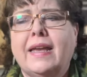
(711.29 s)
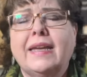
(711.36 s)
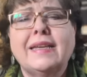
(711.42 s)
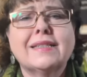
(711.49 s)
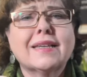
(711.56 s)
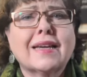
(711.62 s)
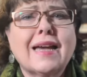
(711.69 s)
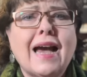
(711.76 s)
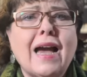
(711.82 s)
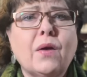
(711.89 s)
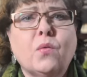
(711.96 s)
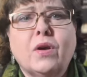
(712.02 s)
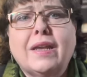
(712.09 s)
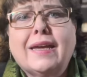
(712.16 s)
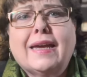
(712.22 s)
He's a guy.
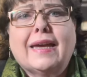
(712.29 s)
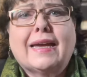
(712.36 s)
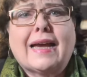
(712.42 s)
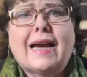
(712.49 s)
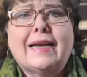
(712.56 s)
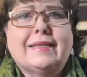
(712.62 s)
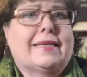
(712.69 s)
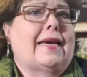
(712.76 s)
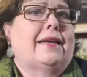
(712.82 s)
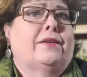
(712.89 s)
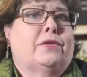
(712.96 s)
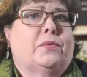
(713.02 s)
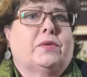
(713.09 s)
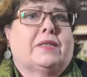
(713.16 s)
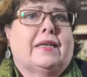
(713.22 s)
What do you get guys? I don't
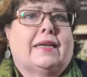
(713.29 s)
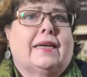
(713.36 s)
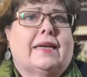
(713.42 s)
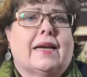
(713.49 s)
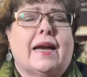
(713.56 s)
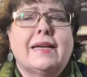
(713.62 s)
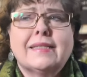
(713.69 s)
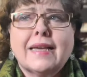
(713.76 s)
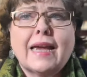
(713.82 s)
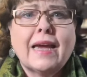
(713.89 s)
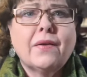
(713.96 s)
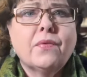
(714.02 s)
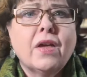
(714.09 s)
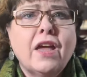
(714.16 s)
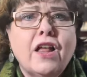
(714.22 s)
know what to get guys. I
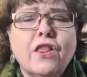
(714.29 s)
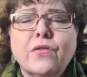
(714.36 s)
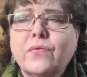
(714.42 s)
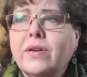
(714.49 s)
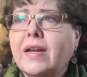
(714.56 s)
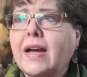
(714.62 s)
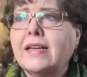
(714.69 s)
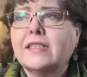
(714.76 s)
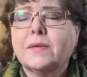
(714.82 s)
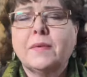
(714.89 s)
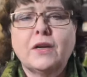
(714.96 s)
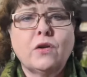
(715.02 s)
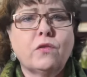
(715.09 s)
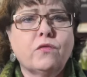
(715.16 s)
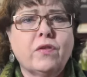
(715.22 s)
have three guys in
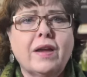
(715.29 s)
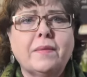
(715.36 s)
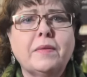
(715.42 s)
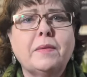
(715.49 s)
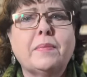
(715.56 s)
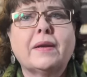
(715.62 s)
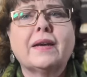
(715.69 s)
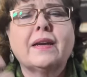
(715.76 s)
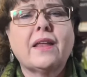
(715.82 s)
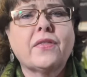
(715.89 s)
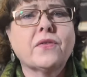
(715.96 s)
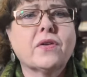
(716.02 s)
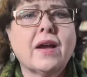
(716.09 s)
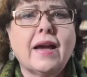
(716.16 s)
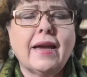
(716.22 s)
my own family, but
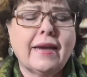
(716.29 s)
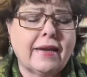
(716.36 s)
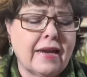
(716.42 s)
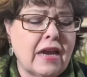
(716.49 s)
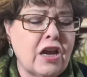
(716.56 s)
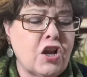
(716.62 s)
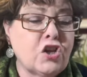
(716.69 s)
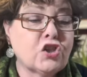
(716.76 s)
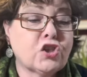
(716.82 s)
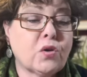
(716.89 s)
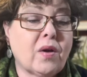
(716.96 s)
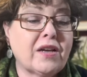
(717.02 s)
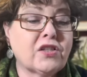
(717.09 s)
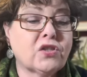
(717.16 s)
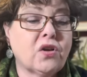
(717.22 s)
another guy. So
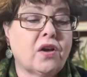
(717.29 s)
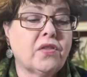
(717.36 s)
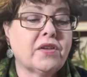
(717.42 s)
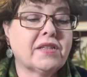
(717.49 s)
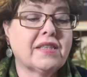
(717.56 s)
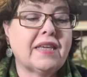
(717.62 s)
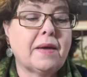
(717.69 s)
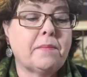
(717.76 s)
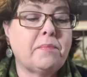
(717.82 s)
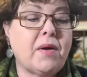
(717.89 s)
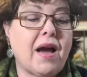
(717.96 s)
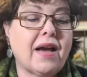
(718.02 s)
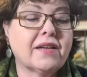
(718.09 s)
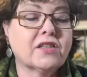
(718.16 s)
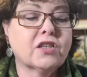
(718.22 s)
I saw this, the
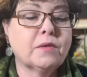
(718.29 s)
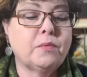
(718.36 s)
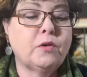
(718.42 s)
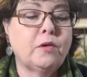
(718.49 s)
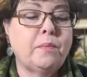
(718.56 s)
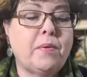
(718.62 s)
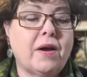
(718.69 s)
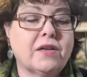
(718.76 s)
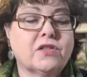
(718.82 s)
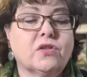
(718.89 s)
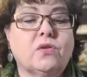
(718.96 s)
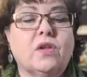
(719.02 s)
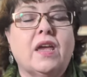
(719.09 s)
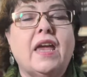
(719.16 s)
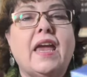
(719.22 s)
Impossible
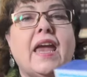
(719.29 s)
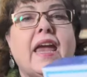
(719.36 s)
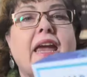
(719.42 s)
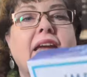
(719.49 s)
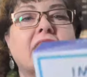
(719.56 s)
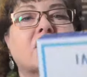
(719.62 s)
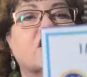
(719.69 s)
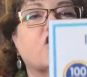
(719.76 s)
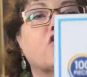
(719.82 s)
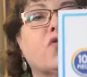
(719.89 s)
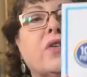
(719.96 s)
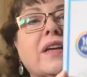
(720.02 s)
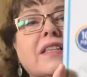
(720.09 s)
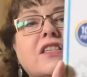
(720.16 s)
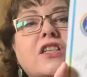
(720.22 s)
Puzzle. It's a
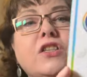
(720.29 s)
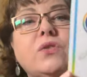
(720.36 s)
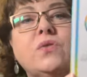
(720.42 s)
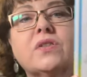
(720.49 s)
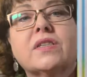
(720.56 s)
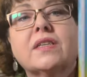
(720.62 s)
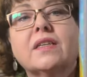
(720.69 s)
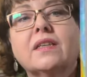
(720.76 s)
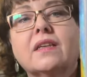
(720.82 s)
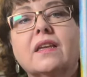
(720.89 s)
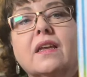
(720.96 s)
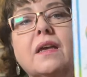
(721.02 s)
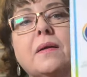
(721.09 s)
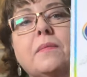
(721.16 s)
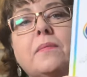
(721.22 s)
translucent
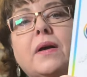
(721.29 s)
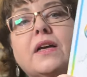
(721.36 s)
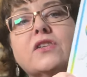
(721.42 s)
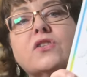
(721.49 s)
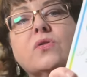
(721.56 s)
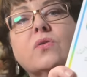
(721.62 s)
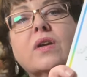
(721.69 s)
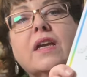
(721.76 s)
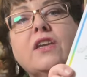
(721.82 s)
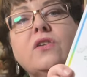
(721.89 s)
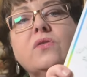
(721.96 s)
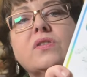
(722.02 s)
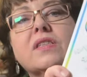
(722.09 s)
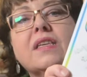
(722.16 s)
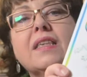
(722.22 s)
puzzle. Can
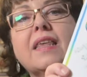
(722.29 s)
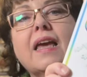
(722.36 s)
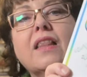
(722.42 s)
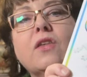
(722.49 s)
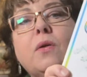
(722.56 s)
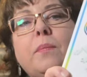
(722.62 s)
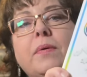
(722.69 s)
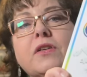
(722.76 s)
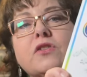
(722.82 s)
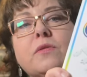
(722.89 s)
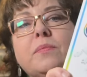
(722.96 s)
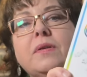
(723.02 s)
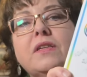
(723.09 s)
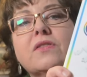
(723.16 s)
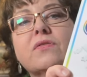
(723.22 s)
you see that little puzzle
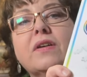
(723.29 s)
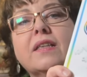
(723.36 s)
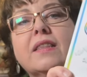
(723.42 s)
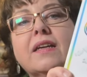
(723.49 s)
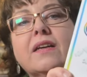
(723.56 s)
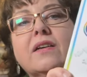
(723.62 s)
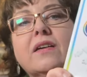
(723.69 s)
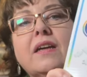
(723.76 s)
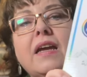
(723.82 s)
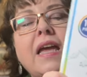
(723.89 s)
piece right there?